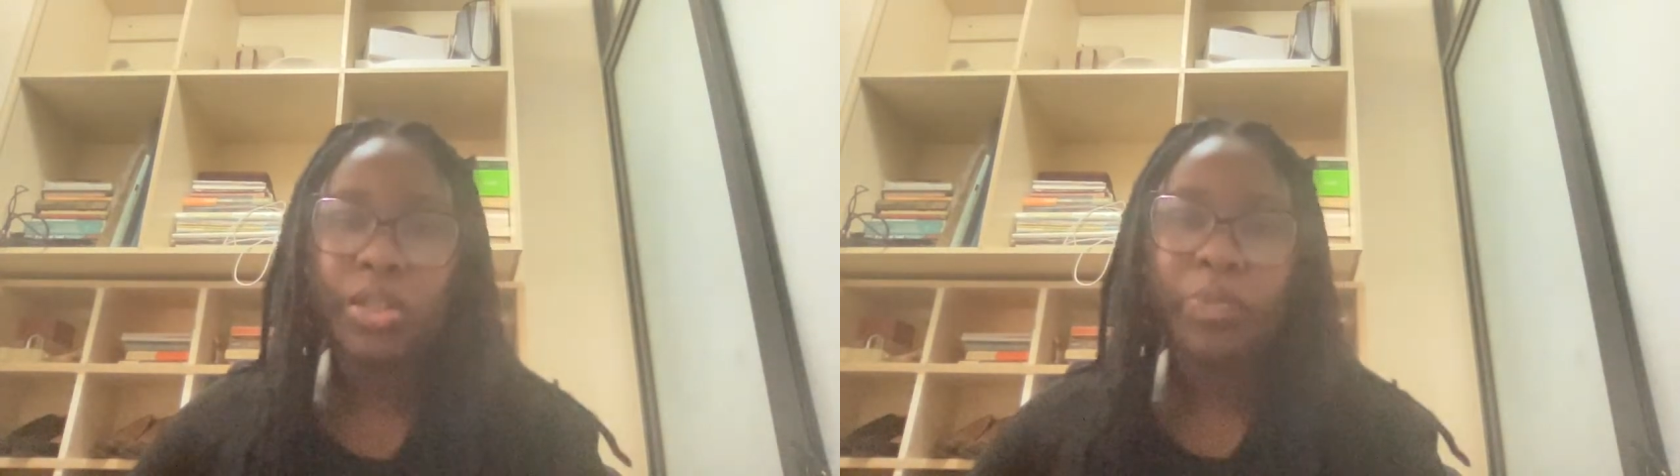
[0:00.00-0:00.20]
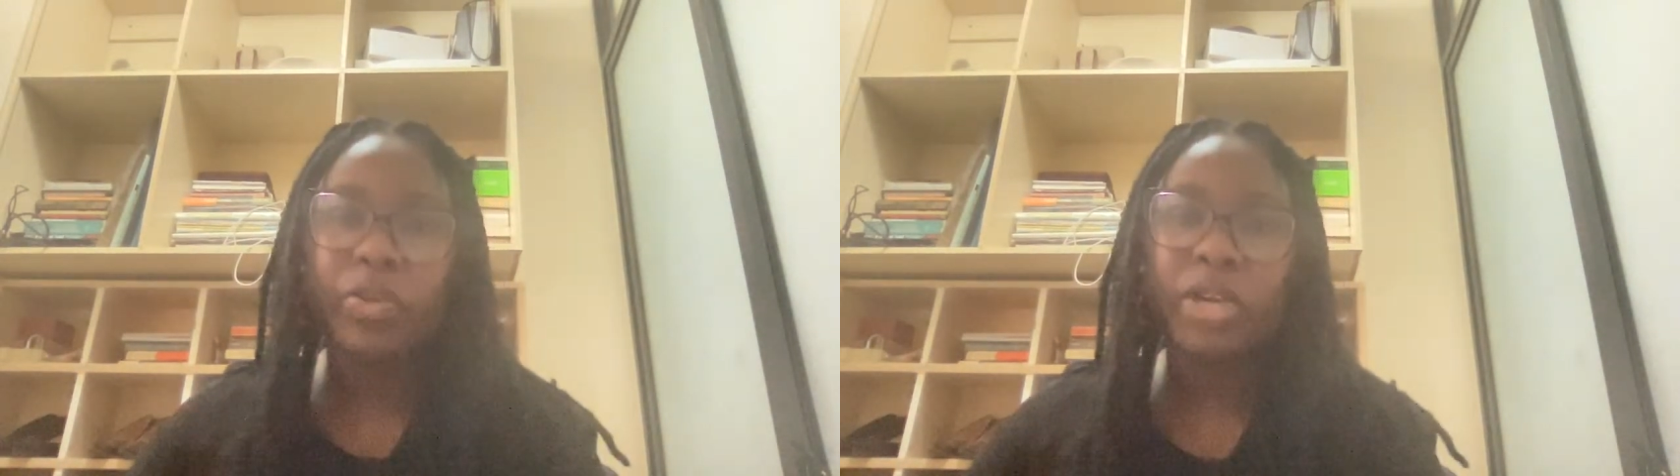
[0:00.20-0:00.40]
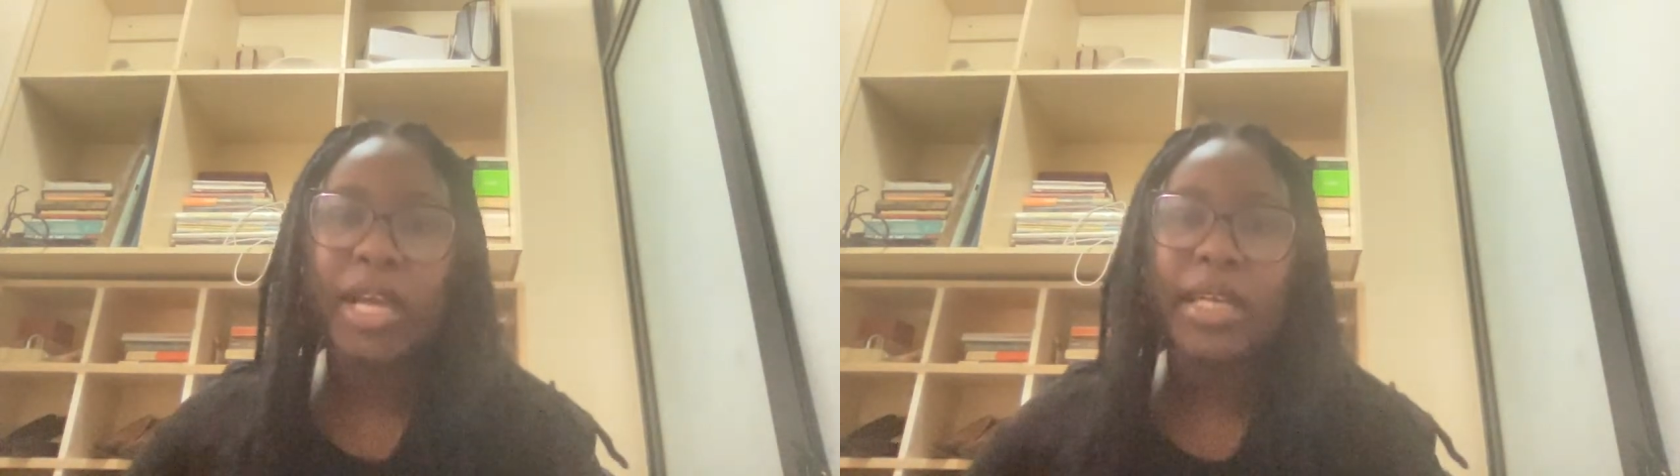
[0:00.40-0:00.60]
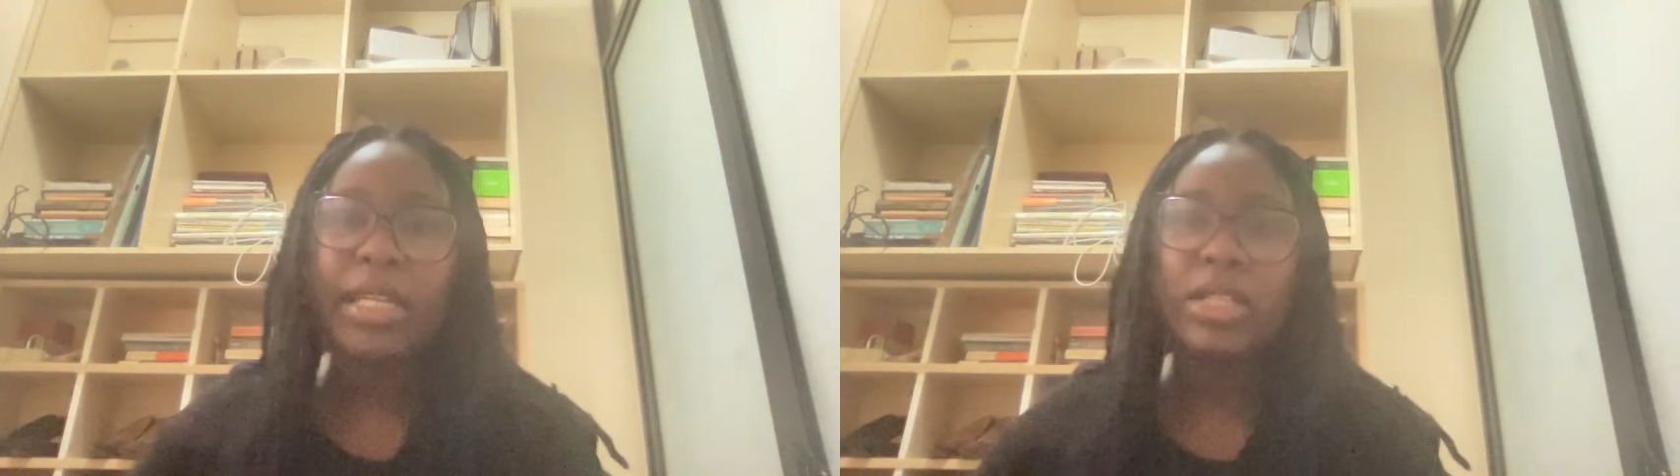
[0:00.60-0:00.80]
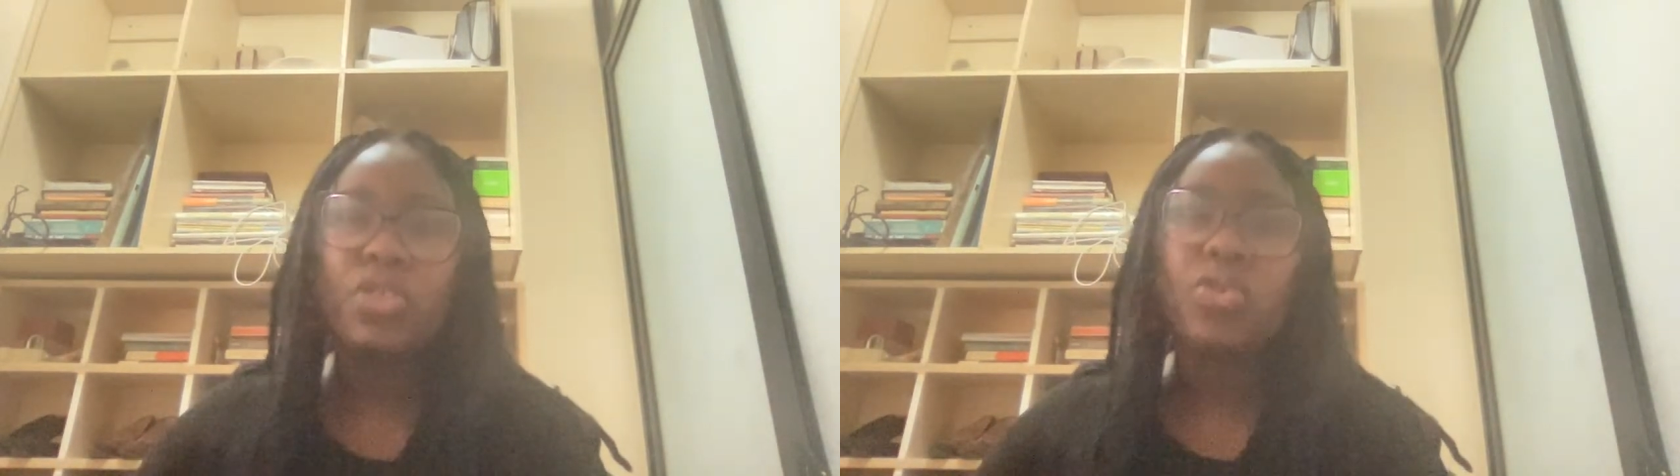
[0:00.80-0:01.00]
the broker
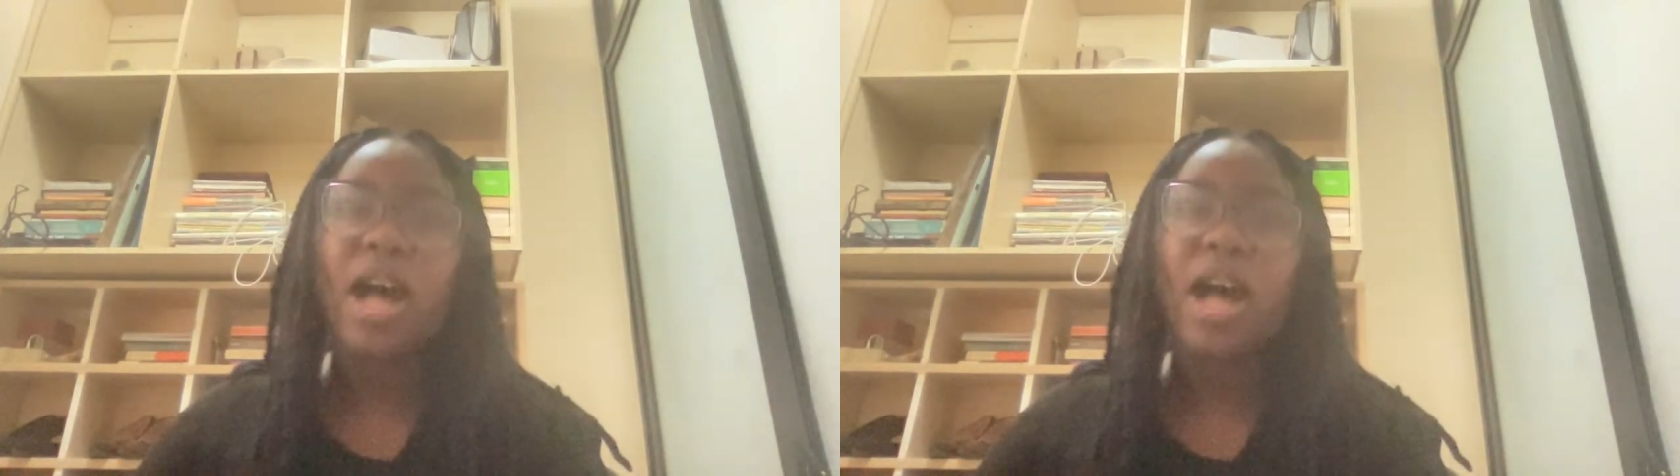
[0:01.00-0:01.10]
needs to